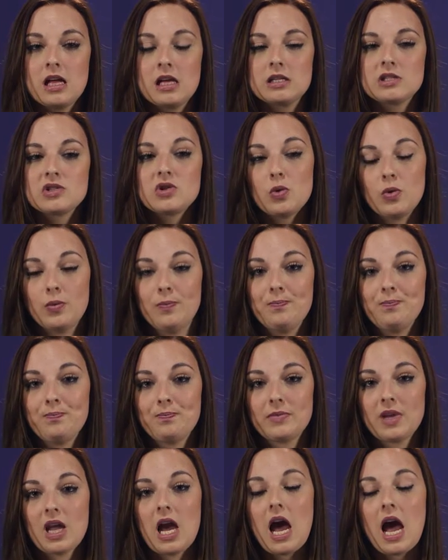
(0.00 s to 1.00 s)
So,
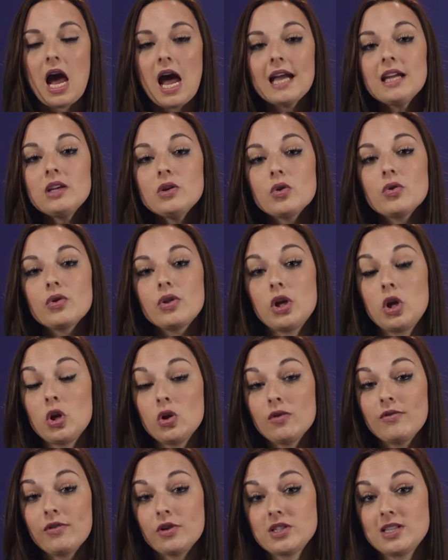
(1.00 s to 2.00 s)
I know that
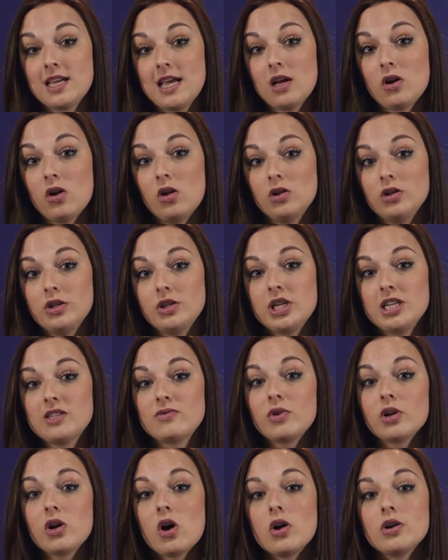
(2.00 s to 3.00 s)
University College is
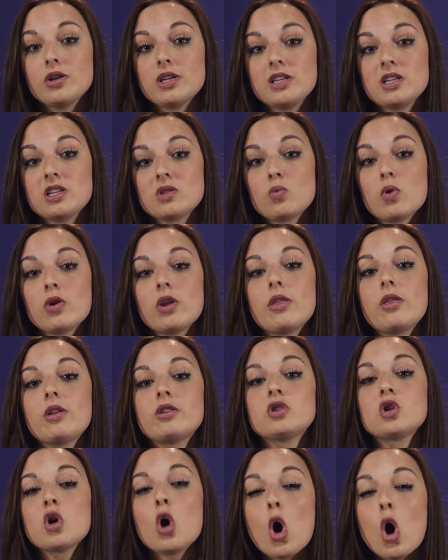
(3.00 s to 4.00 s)
regarded as one of
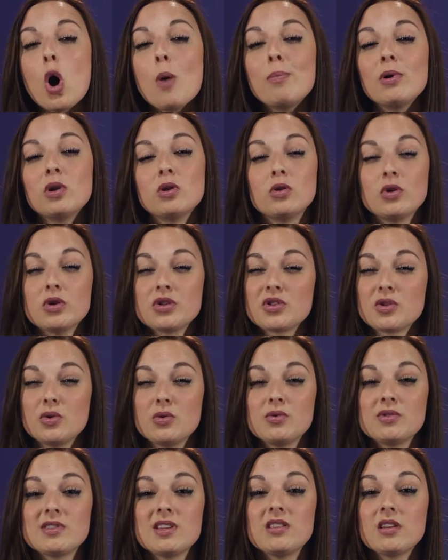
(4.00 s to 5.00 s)
the top law
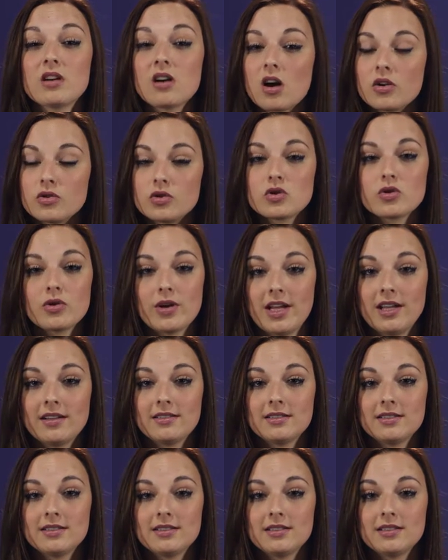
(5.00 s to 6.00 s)
schools in the country.
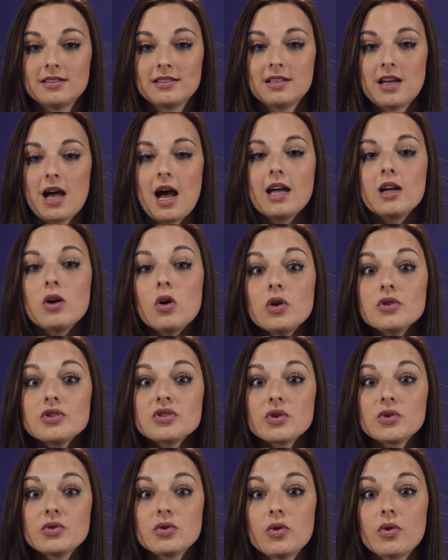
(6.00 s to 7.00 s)
I
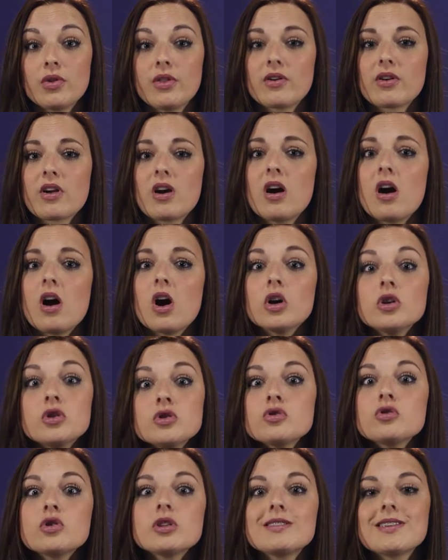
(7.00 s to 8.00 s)
also know there are
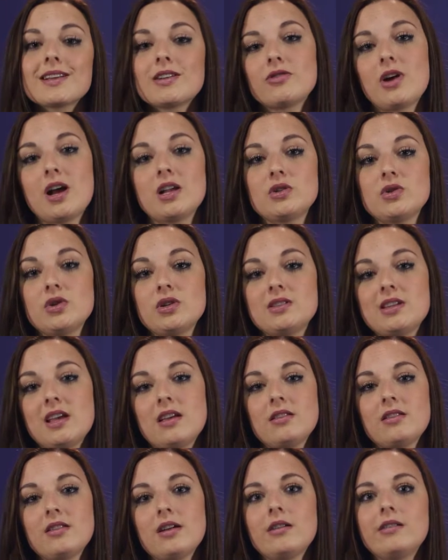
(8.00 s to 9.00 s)
hundreds of graduates
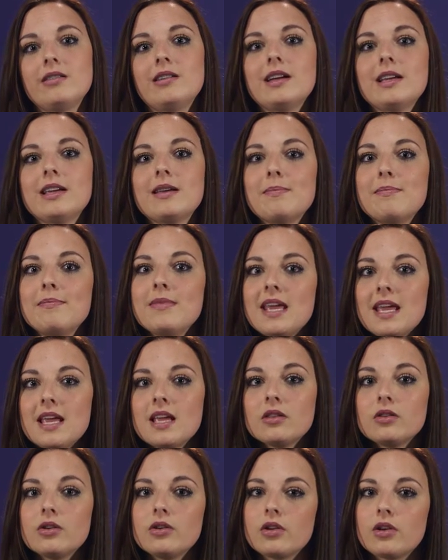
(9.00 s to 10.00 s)
out there like
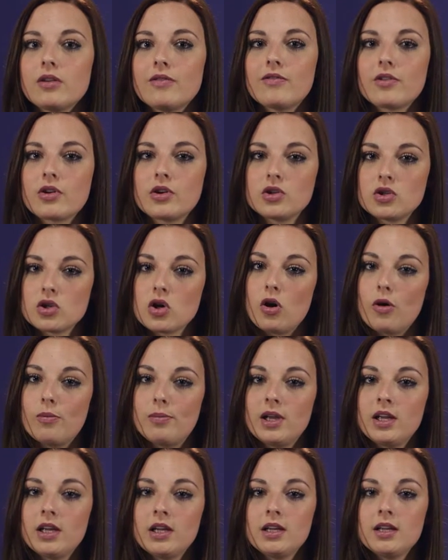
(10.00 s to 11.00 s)
me looking for a job.
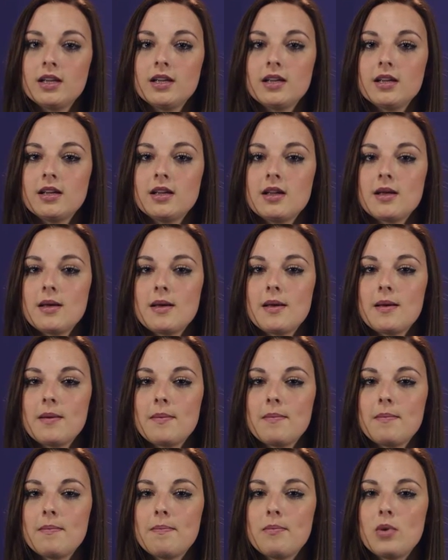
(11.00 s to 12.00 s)

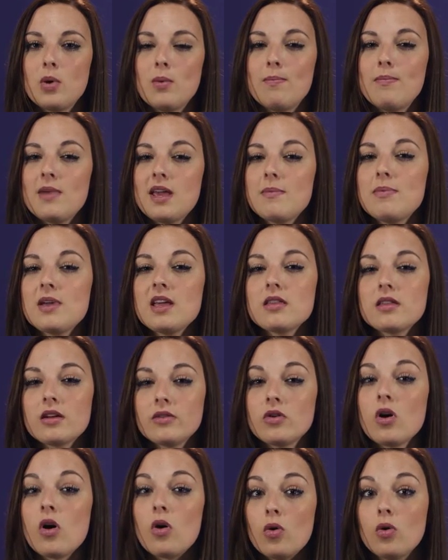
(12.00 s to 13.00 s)
But maybe they're
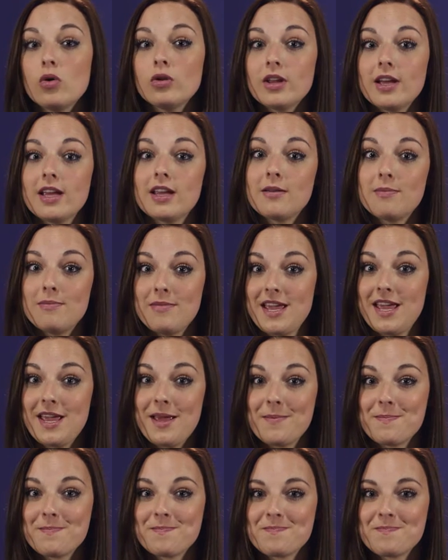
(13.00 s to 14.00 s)
not all like me.